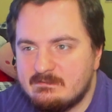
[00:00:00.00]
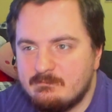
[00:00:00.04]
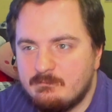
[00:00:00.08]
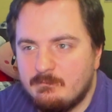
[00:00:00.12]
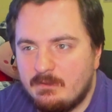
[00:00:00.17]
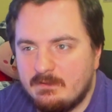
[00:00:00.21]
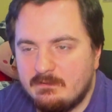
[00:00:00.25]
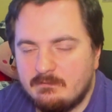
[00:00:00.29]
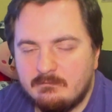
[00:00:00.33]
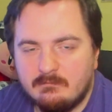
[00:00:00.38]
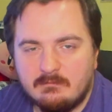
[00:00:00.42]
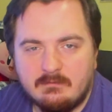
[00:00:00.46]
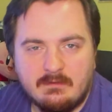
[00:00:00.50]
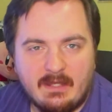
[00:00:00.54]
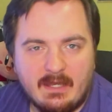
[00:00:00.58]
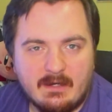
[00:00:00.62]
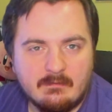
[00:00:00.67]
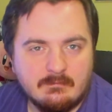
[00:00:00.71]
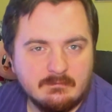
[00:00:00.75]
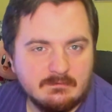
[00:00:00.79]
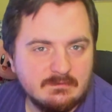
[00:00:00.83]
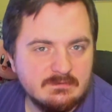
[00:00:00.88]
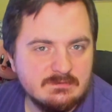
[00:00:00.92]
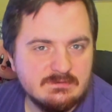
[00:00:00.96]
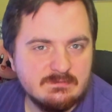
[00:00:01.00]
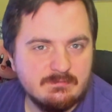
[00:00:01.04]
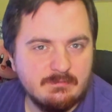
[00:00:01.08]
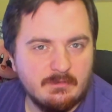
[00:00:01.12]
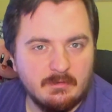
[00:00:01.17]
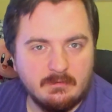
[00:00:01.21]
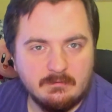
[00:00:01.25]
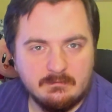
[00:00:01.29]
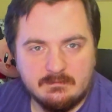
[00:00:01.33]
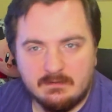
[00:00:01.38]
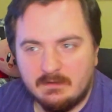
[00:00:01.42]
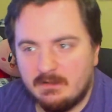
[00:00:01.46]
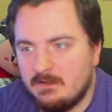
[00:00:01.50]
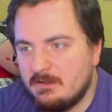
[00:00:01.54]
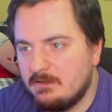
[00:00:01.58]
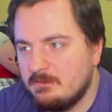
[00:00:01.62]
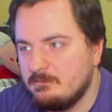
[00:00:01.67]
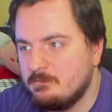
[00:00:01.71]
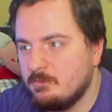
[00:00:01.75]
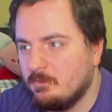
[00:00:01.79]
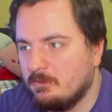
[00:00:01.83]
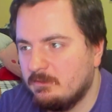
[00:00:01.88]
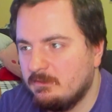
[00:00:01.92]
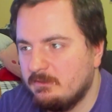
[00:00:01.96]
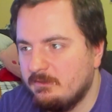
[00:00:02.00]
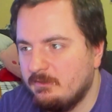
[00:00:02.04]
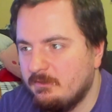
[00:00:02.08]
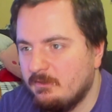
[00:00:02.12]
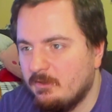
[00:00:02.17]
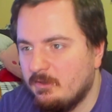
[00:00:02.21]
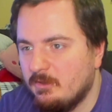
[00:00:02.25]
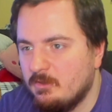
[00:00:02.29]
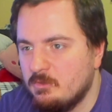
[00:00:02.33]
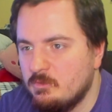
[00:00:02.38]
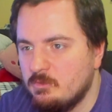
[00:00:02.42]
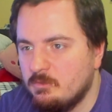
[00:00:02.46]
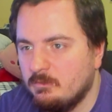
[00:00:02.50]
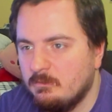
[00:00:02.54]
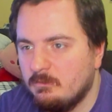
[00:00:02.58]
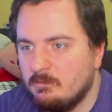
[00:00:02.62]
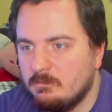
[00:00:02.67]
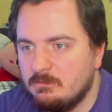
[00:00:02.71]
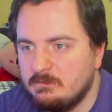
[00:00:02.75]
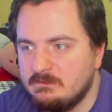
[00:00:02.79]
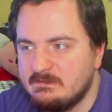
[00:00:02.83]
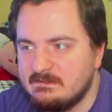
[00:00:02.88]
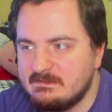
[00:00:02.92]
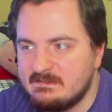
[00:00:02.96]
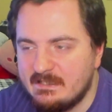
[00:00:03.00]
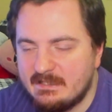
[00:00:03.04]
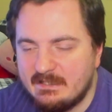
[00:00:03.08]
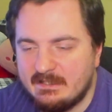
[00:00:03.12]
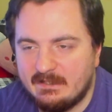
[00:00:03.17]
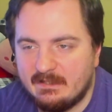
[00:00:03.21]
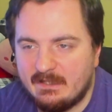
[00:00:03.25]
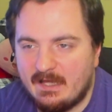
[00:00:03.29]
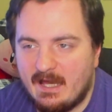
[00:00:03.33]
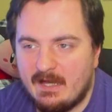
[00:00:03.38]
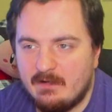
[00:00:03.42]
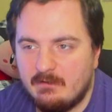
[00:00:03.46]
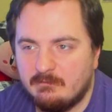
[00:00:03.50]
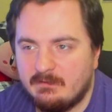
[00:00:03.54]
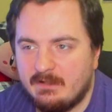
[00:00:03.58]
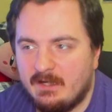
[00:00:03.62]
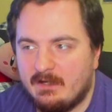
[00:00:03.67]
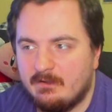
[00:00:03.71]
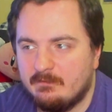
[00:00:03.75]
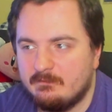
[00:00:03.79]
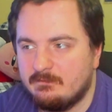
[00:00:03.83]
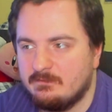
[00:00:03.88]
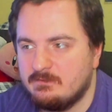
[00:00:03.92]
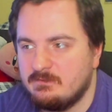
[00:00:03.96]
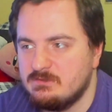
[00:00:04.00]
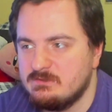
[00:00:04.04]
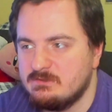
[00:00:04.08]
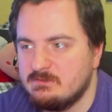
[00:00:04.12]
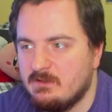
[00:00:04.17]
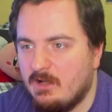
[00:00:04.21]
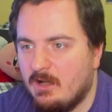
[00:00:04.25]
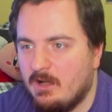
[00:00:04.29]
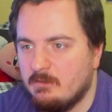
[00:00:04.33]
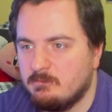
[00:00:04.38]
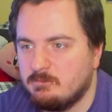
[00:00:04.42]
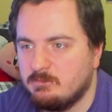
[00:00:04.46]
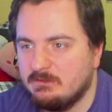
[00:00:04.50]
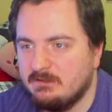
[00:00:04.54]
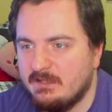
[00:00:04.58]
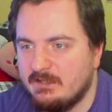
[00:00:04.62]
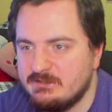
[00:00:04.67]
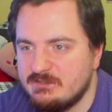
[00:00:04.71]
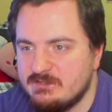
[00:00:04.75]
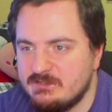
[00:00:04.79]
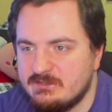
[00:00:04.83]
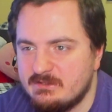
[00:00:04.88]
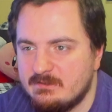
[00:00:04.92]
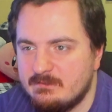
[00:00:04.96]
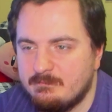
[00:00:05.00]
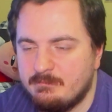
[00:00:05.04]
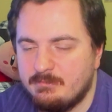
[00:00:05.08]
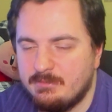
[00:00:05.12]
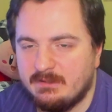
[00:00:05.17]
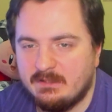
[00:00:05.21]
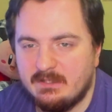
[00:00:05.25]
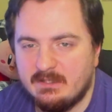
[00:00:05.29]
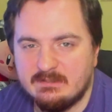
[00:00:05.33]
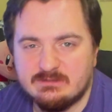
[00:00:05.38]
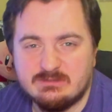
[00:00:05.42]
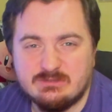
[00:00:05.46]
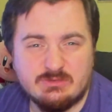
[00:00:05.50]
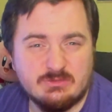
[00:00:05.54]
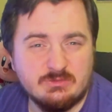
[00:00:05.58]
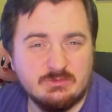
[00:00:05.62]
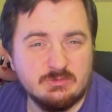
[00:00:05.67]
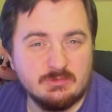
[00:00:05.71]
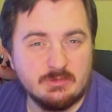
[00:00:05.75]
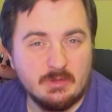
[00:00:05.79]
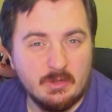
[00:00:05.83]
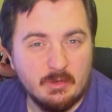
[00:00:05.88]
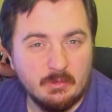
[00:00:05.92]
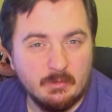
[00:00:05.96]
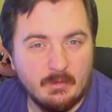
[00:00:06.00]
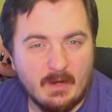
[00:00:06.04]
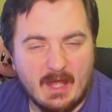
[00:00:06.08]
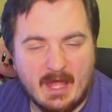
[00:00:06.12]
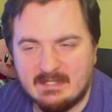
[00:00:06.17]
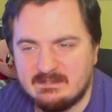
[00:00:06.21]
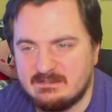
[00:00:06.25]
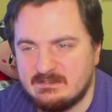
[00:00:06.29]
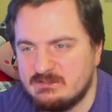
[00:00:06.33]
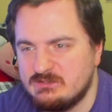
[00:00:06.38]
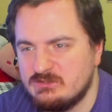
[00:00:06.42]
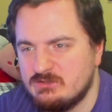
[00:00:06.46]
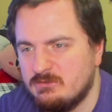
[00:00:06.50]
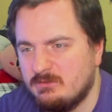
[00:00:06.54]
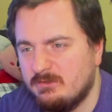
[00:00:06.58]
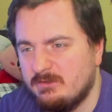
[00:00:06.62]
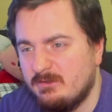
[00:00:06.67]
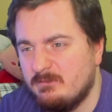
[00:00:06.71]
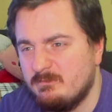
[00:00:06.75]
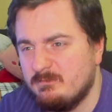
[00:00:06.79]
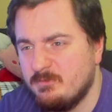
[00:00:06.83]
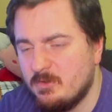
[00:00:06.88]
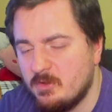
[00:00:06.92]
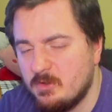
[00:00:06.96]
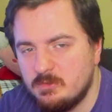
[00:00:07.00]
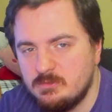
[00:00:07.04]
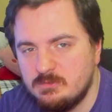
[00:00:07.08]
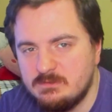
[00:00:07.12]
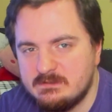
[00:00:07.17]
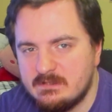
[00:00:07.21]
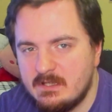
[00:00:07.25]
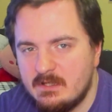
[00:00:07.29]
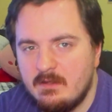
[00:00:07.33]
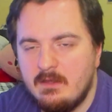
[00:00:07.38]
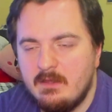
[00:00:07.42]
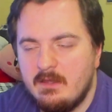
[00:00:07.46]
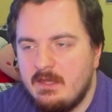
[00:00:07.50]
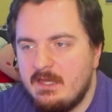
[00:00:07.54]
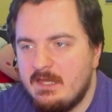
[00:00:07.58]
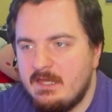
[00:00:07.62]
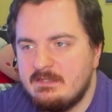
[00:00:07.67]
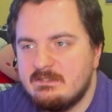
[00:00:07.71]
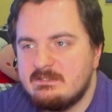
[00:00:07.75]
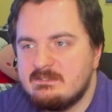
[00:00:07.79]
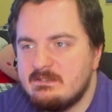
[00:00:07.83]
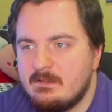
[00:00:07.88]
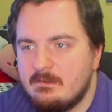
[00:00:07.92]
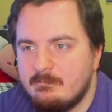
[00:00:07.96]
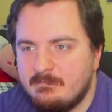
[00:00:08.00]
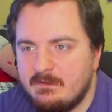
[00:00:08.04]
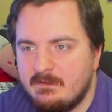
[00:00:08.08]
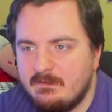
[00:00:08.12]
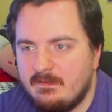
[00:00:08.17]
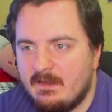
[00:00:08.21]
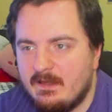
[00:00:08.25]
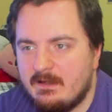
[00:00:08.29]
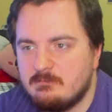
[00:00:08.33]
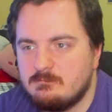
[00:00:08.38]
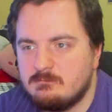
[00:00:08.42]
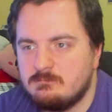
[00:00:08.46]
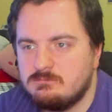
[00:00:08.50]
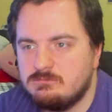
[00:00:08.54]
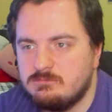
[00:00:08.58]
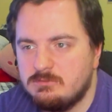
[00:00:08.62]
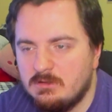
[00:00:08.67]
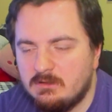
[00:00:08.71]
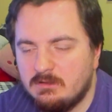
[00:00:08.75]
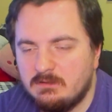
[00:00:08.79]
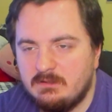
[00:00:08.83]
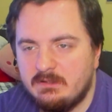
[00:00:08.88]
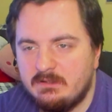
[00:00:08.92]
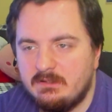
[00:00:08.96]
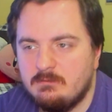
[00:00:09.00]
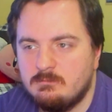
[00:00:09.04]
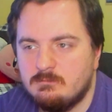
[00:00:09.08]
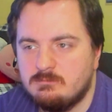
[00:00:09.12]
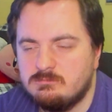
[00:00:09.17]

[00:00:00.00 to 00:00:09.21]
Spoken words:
when characters fall in love, or, you know, seeing how characters' relationship begins to grow as the story unfolds, it's something that really